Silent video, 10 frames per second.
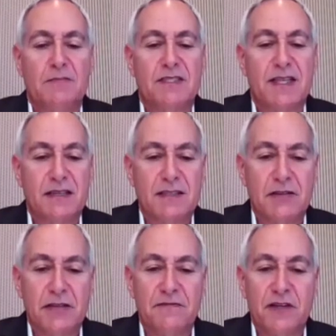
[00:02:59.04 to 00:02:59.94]

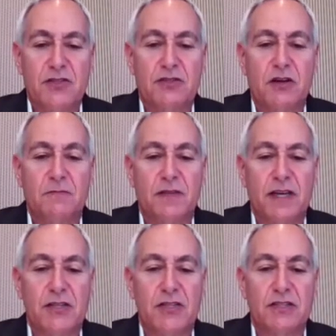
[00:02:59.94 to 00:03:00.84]
Secondary infectious
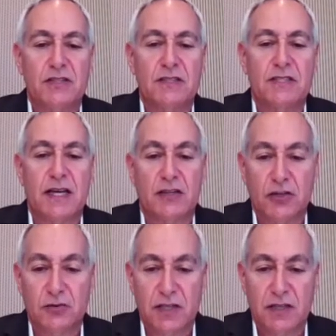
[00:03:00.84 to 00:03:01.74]
complications and
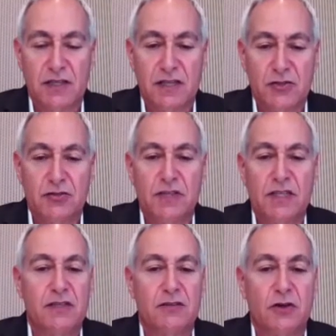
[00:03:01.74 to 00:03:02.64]
acute kidney
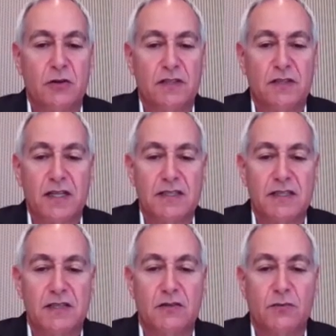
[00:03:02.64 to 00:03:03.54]
injury in
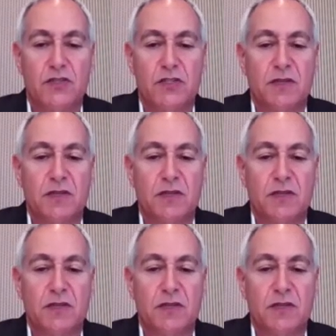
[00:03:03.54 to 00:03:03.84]
COVID-19, which is